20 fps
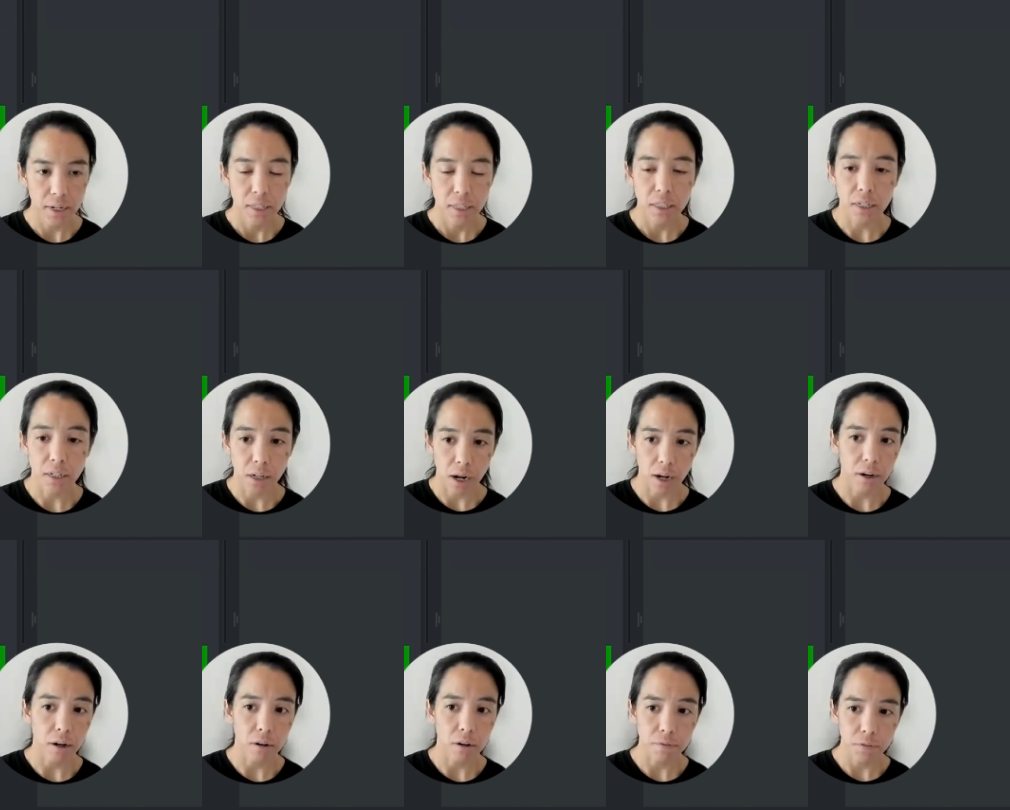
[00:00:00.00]
The
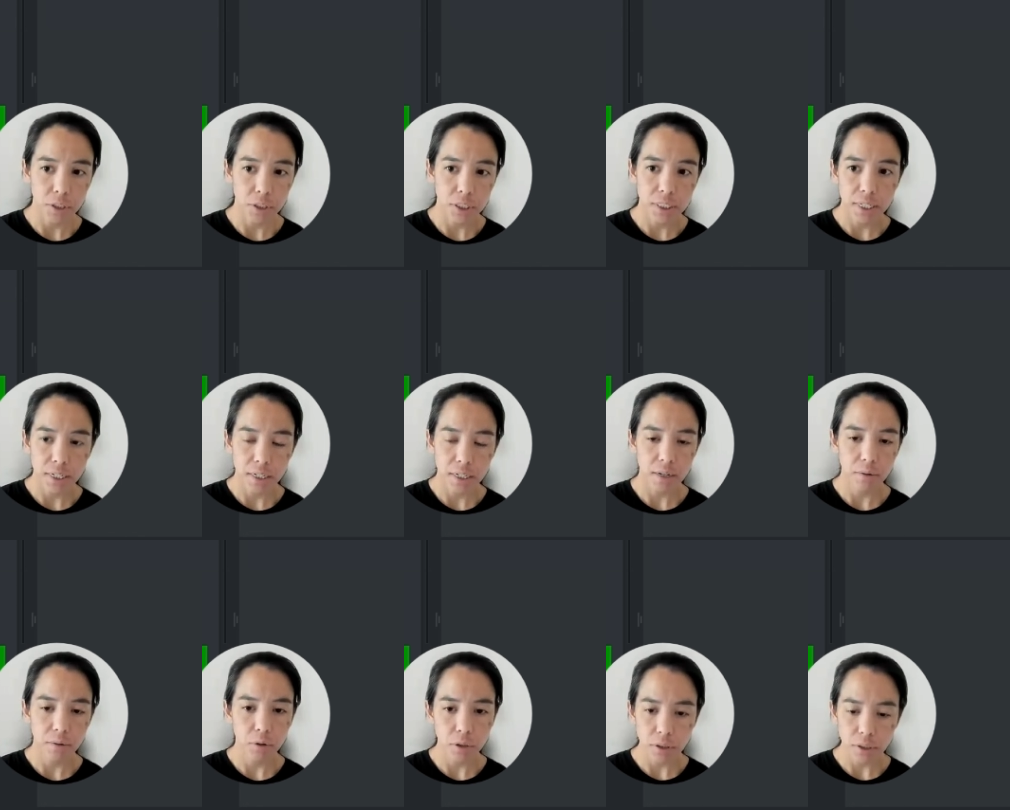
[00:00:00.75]
cutoff for the data
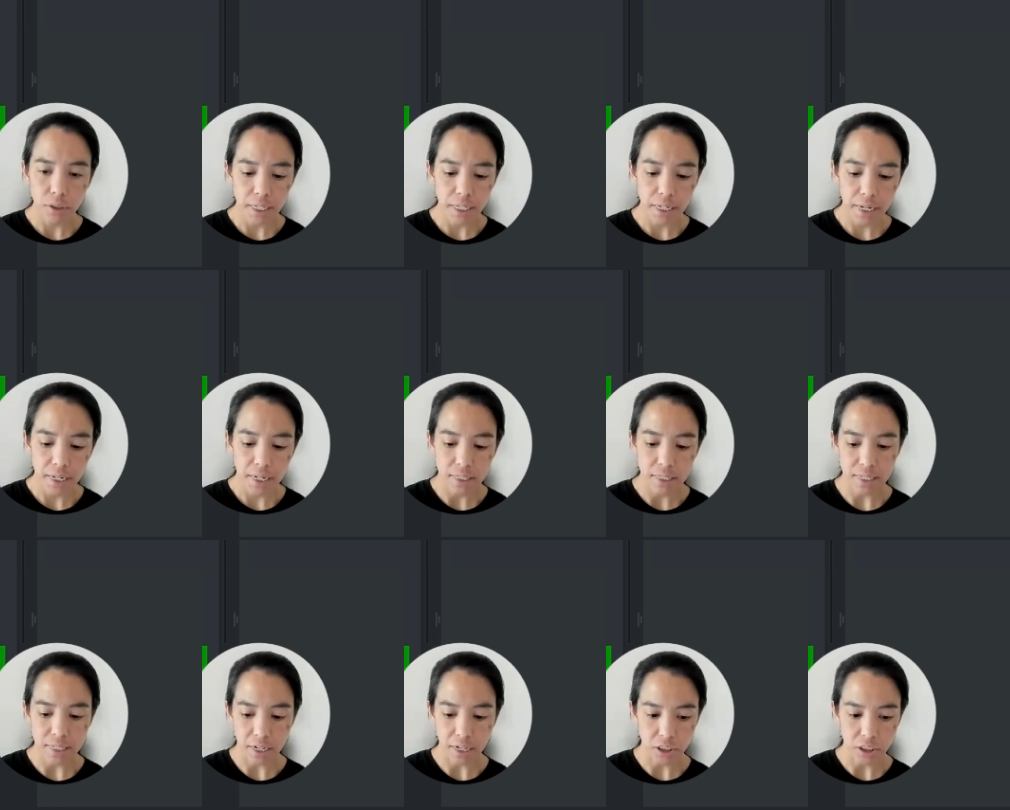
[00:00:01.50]
that we're looking at
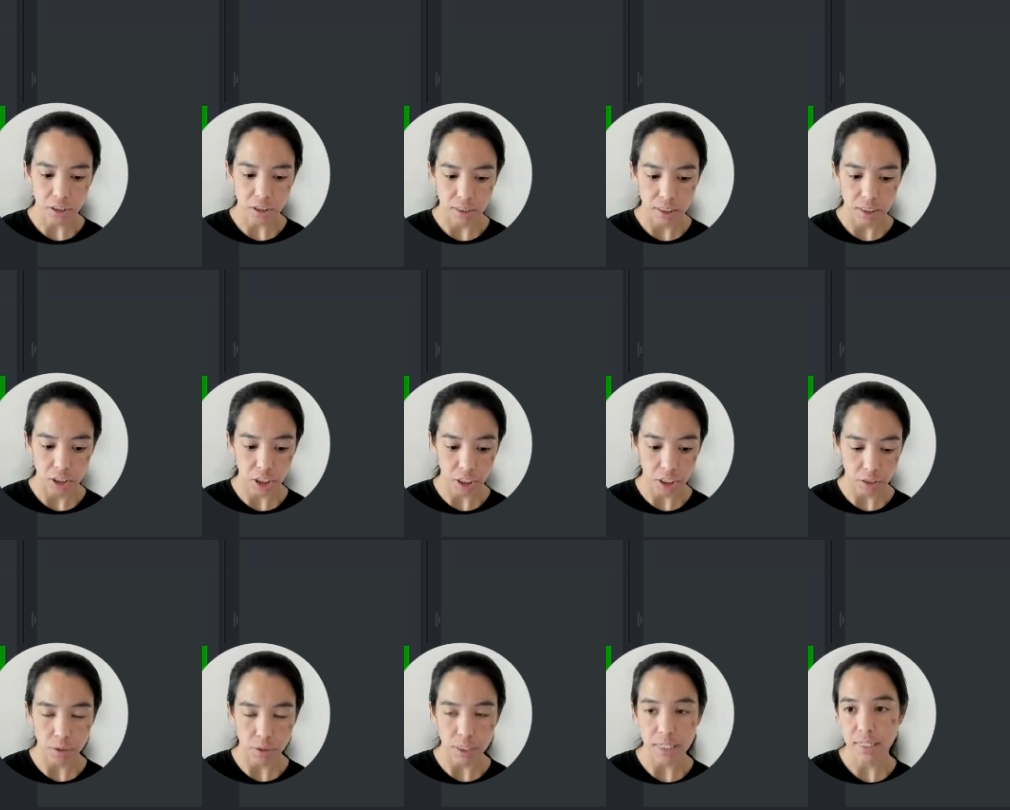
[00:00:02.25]
is actually
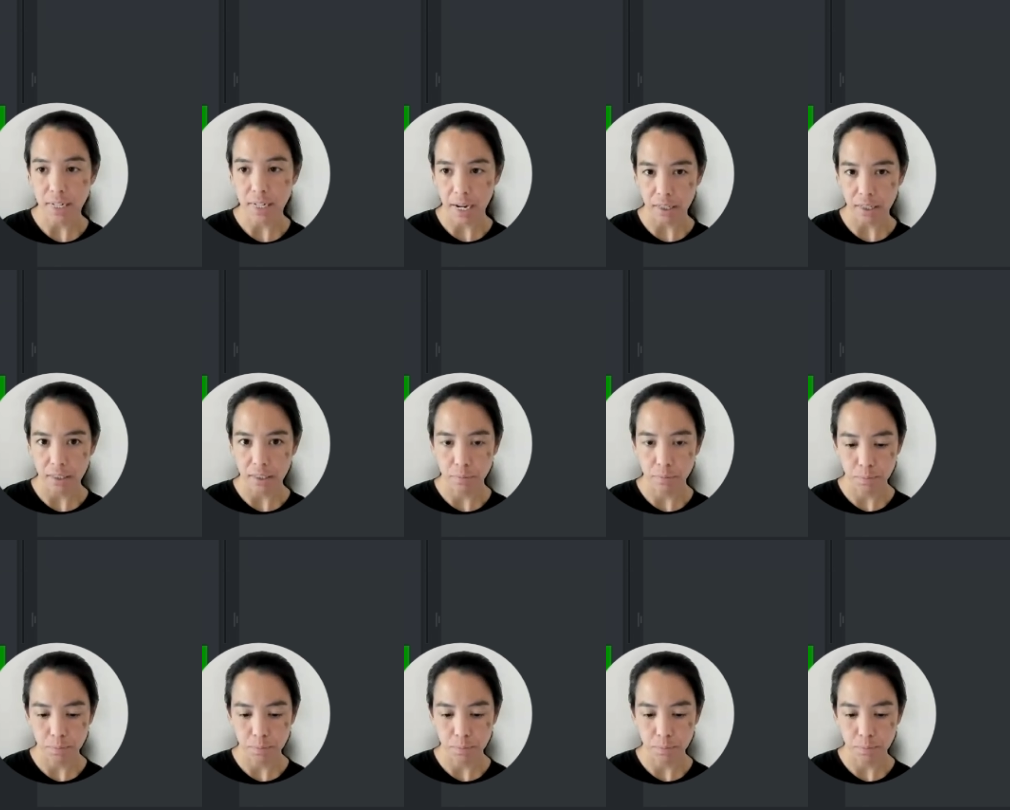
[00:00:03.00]
January 10th.